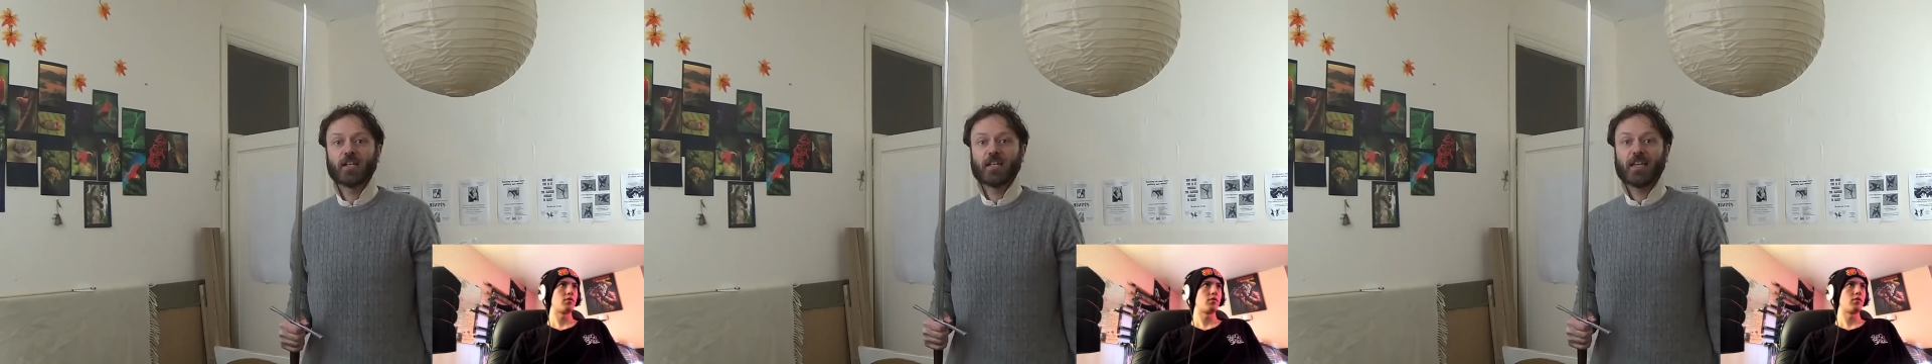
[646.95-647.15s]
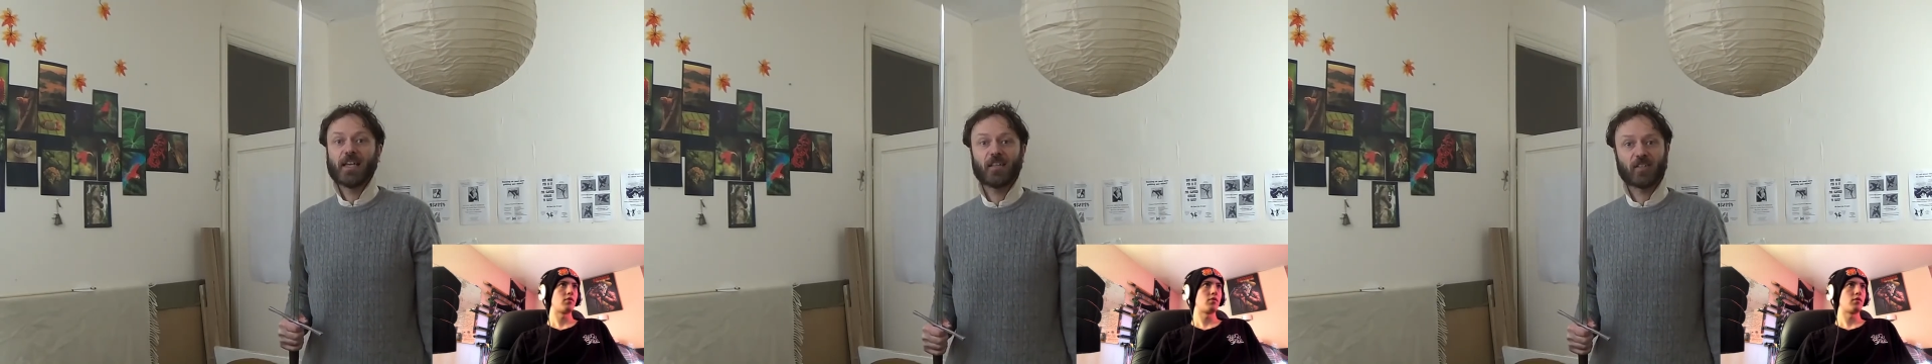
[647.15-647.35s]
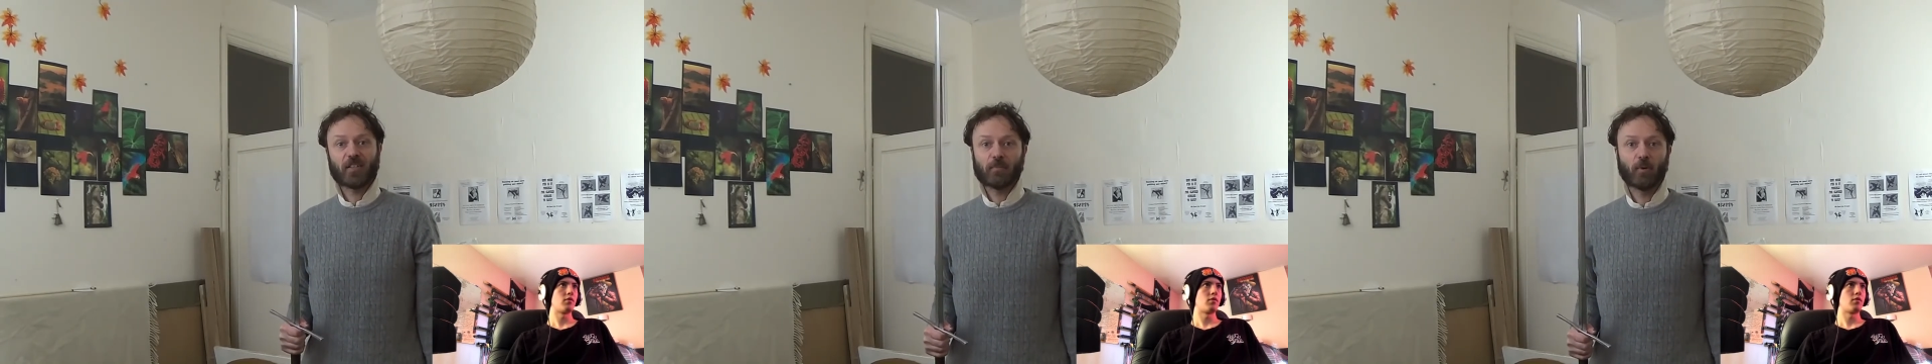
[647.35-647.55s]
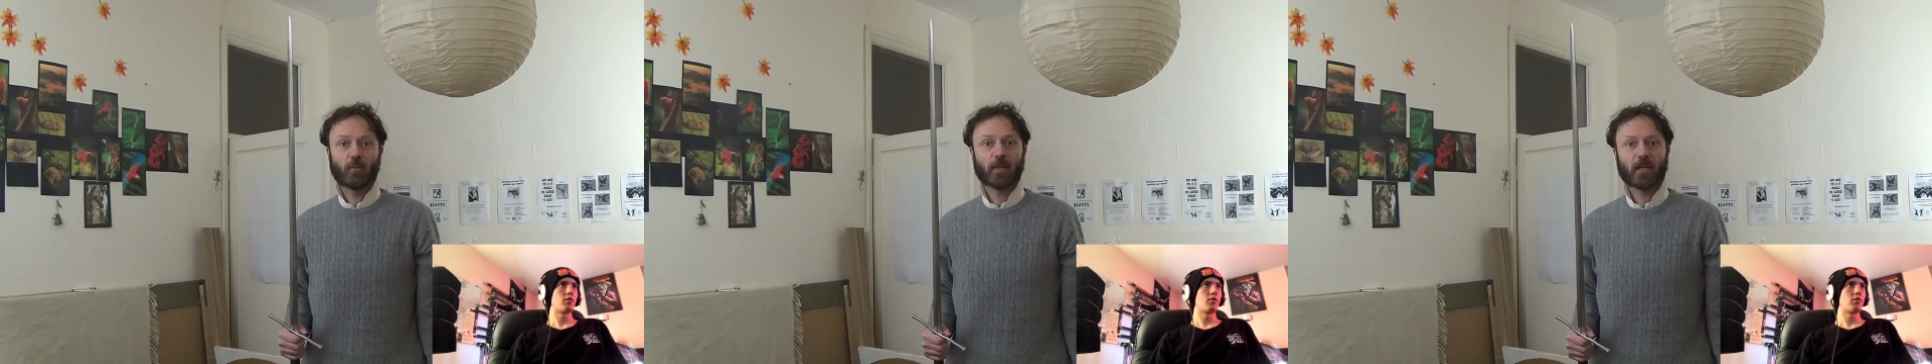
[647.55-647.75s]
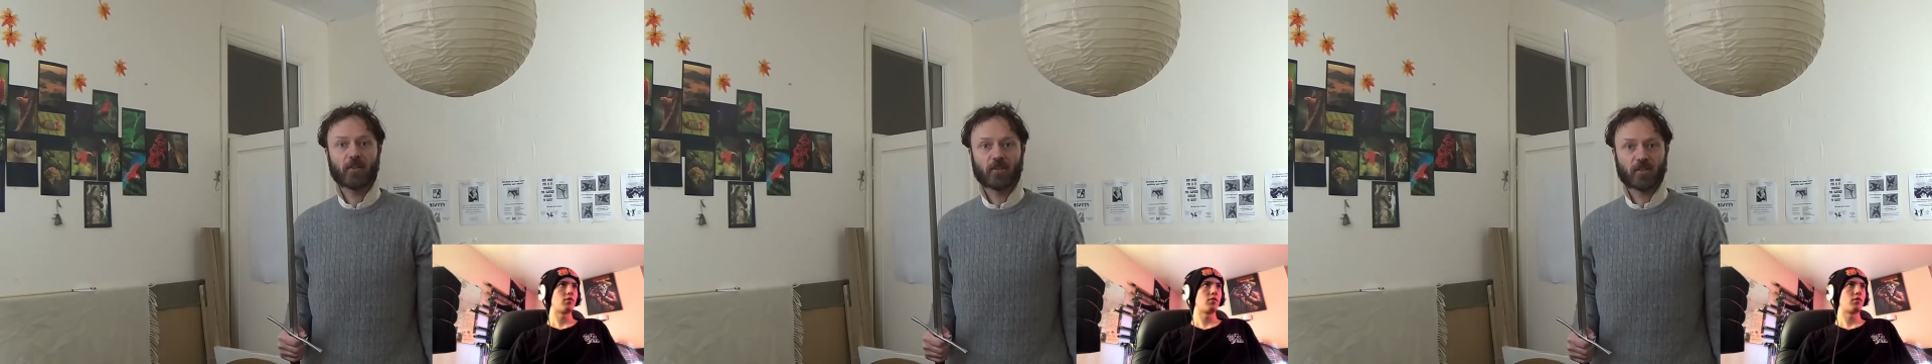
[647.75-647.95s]
hit someone
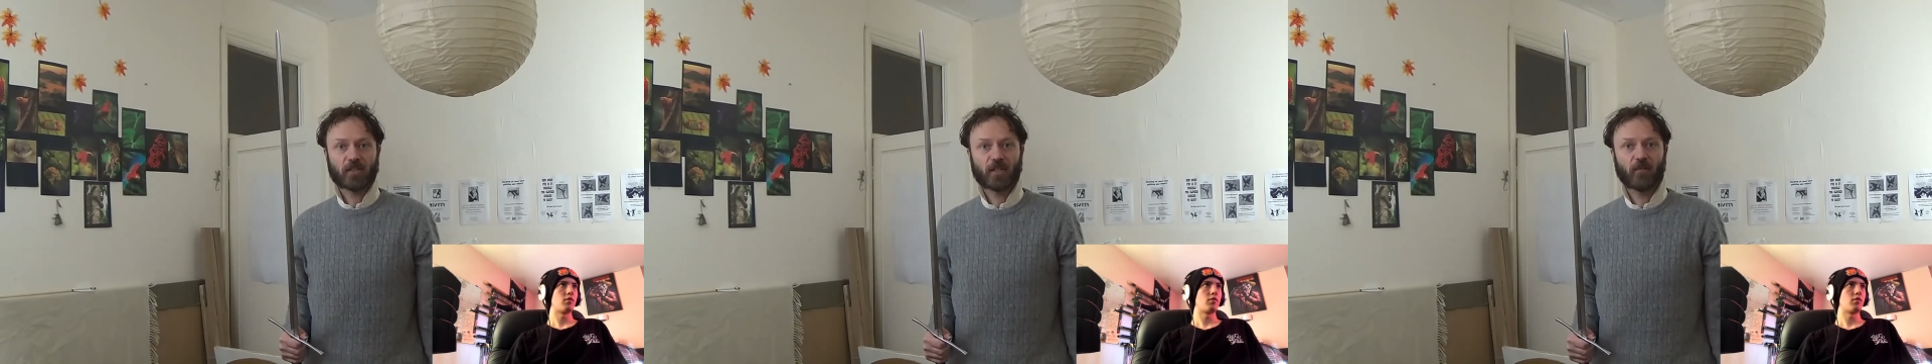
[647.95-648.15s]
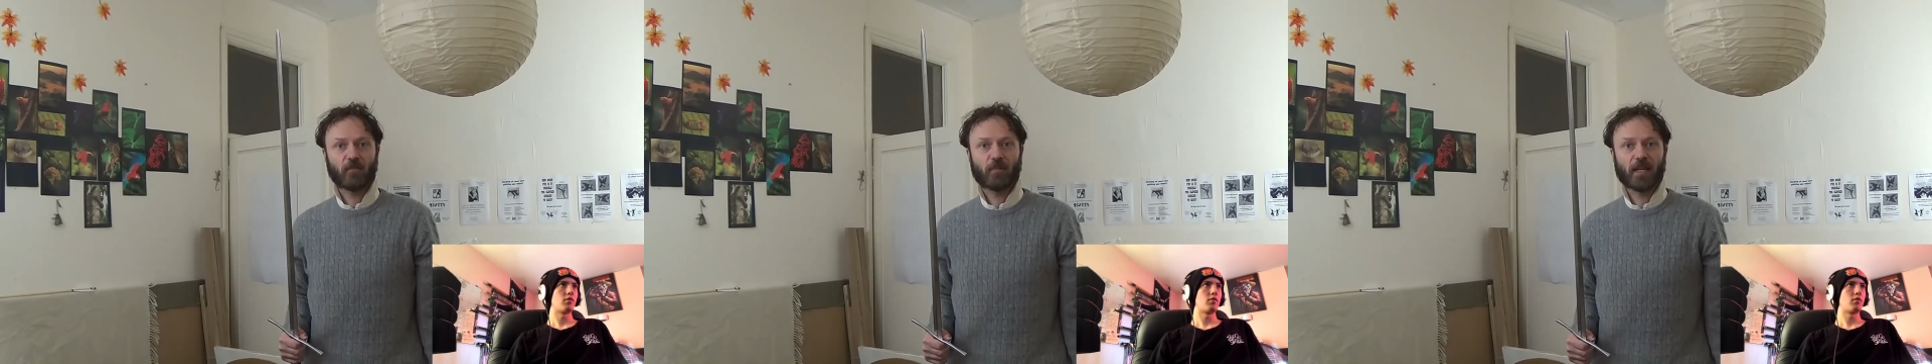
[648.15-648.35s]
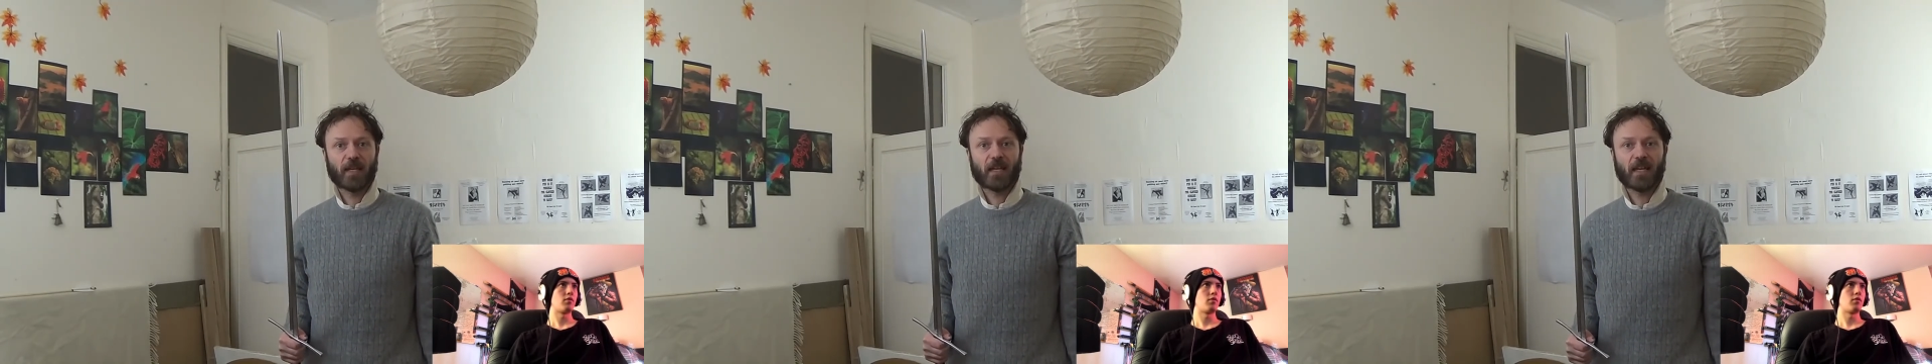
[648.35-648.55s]
without yourself being